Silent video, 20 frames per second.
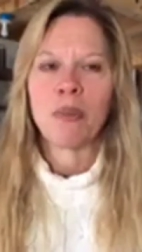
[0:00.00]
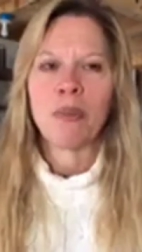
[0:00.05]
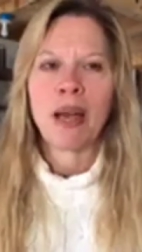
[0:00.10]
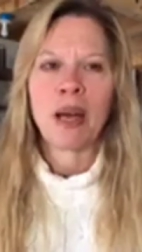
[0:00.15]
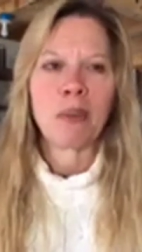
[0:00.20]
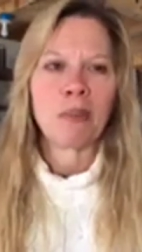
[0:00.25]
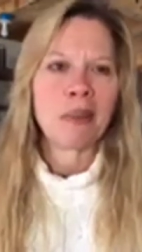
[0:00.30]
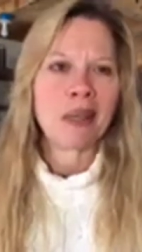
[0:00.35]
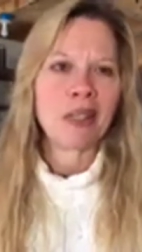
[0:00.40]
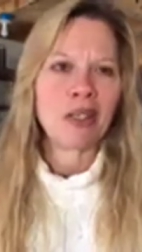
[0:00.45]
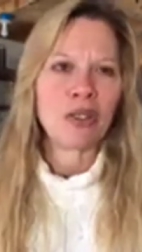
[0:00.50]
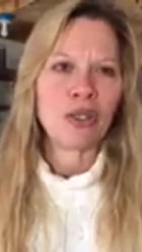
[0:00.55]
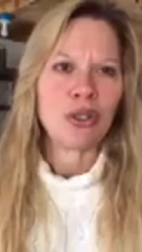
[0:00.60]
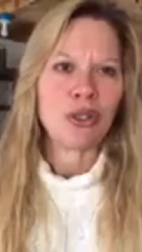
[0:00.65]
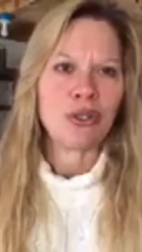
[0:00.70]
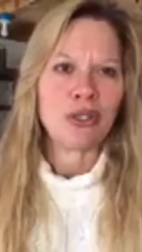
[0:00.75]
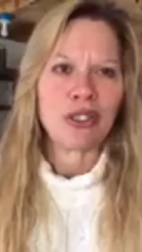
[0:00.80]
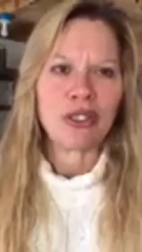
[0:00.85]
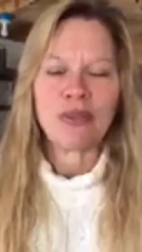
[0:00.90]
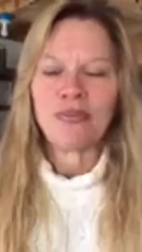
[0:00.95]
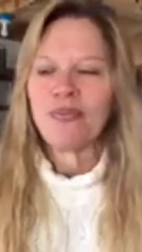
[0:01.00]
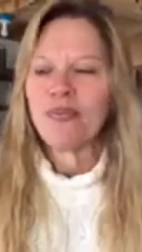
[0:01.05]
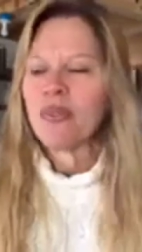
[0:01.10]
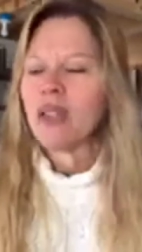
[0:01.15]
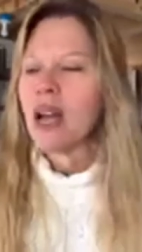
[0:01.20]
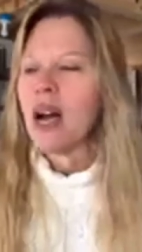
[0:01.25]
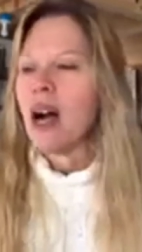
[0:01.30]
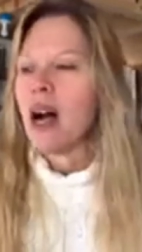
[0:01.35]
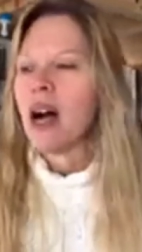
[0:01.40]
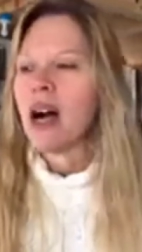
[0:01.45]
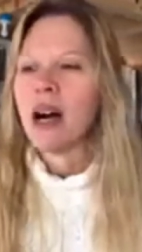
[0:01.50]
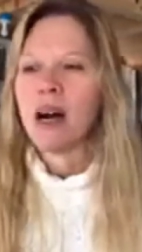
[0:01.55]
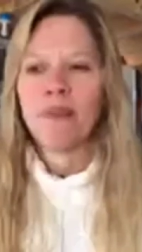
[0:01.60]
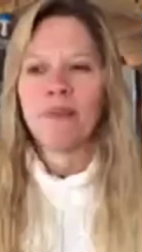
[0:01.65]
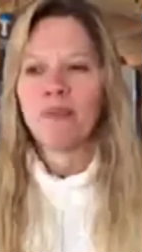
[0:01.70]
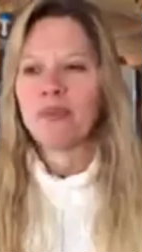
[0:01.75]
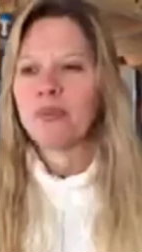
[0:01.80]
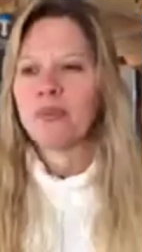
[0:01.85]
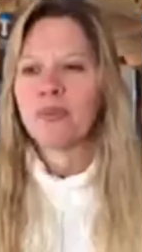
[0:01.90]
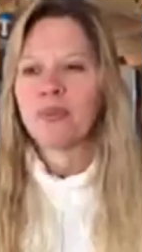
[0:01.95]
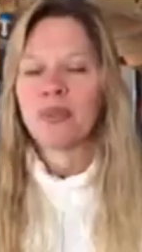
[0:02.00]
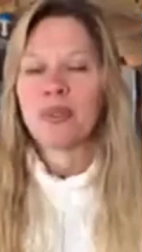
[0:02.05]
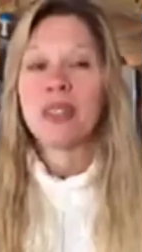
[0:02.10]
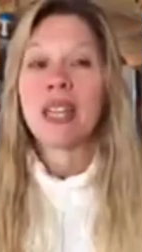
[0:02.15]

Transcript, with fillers: or mountain man junior, um,